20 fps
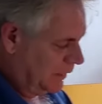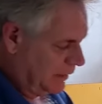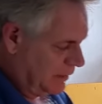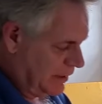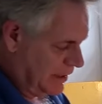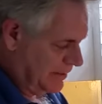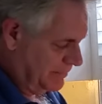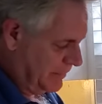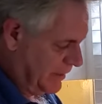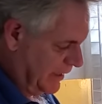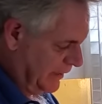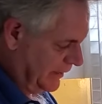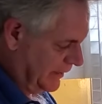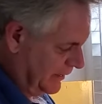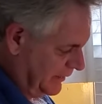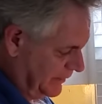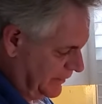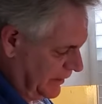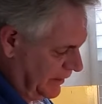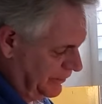I'm not
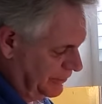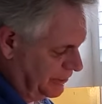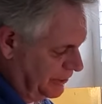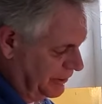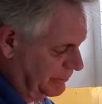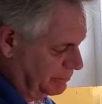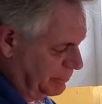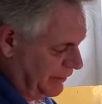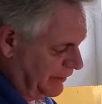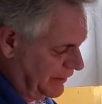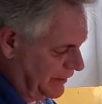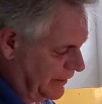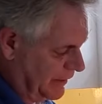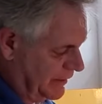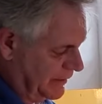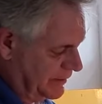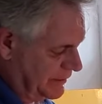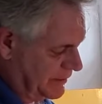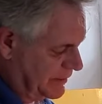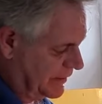going to touch it
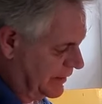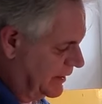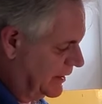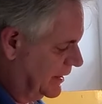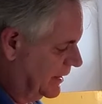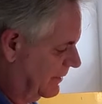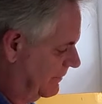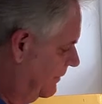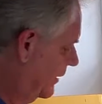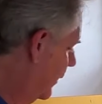because I've